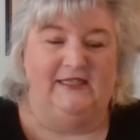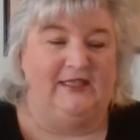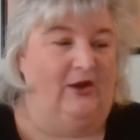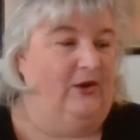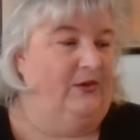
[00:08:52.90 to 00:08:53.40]

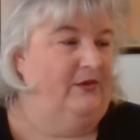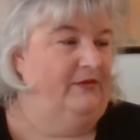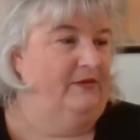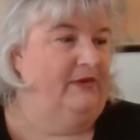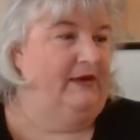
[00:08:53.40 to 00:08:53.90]
So
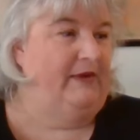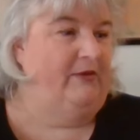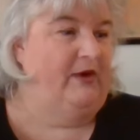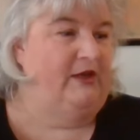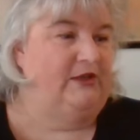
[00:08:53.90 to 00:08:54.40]
what do I
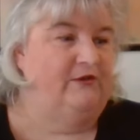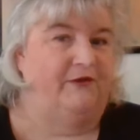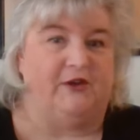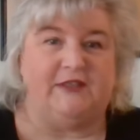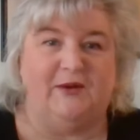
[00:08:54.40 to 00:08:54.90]
want to do
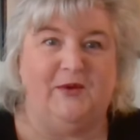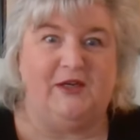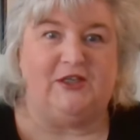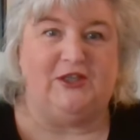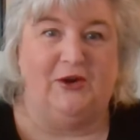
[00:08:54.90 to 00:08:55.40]
first? I
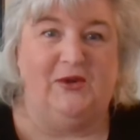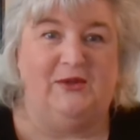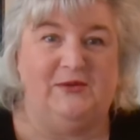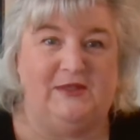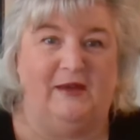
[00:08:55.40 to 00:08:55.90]
want to show
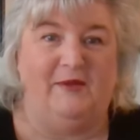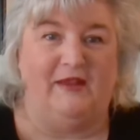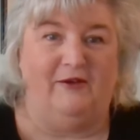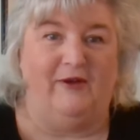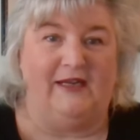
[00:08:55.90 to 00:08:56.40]
you some
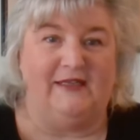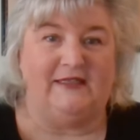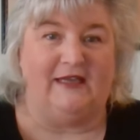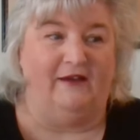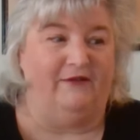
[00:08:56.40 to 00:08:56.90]
of the great
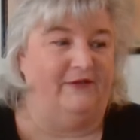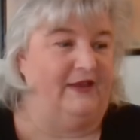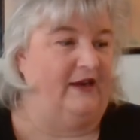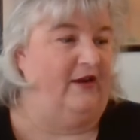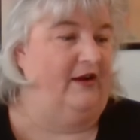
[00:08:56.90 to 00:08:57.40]
stuff
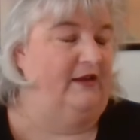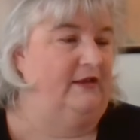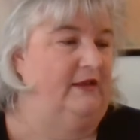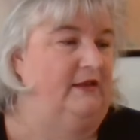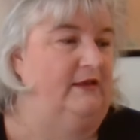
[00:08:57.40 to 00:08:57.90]
that I got
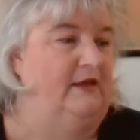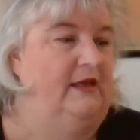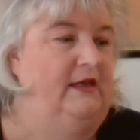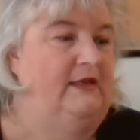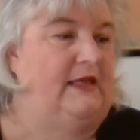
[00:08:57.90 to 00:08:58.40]
in the
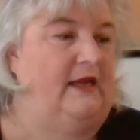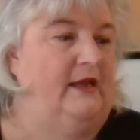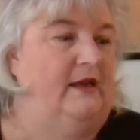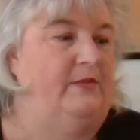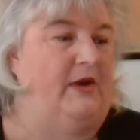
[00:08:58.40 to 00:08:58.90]

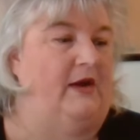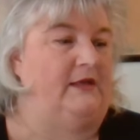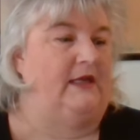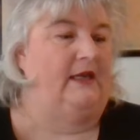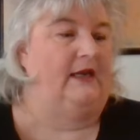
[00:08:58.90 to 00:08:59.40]
second
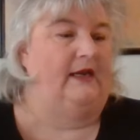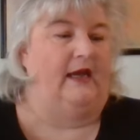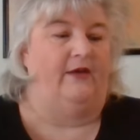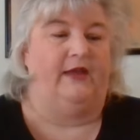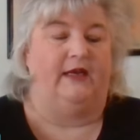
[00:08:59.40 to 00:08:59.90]
unboxing, and then
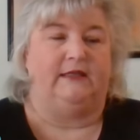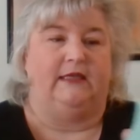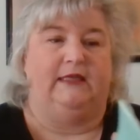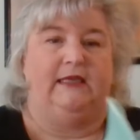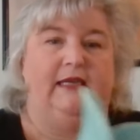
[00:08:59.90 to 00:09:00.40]
now that it's
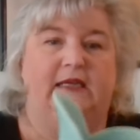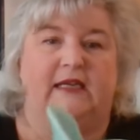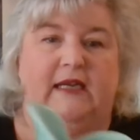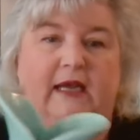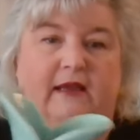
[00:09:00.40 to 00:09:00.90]
cleaned
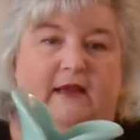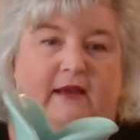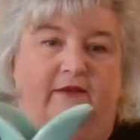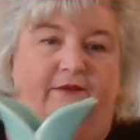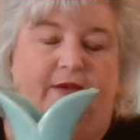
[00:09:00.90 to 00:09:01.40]
and I
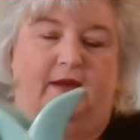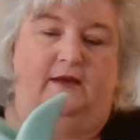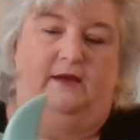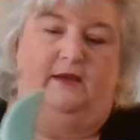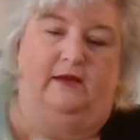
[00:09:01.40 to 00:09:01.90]

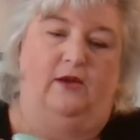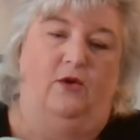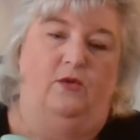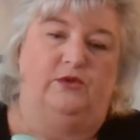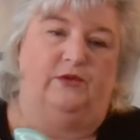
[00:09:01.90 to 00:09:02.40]

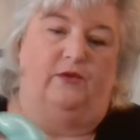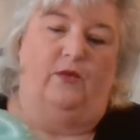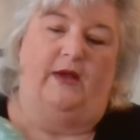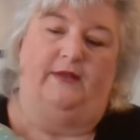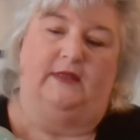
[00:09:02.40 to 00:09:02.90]
know sort
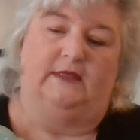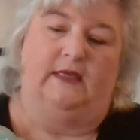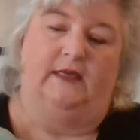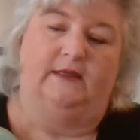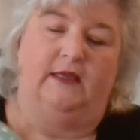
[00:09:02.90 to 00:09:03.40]
of what this
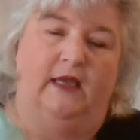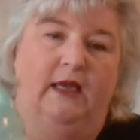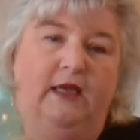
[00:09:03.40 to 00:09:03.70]
is.